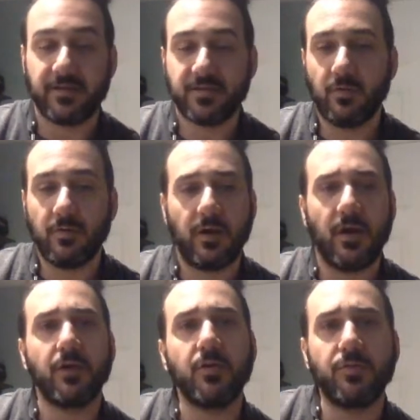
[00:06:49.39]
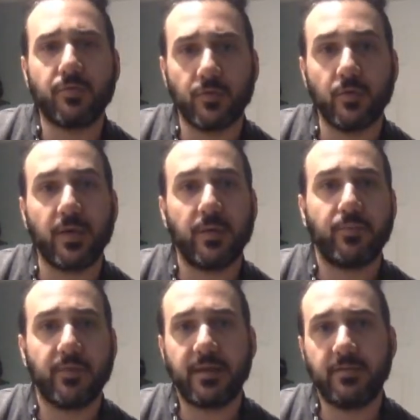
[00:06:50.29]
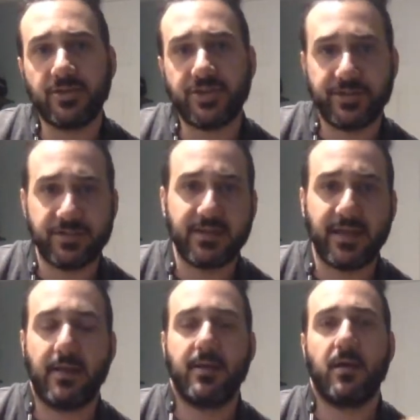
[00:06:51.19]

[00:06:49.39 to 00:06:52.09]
So I'm going to go through and play the changes again.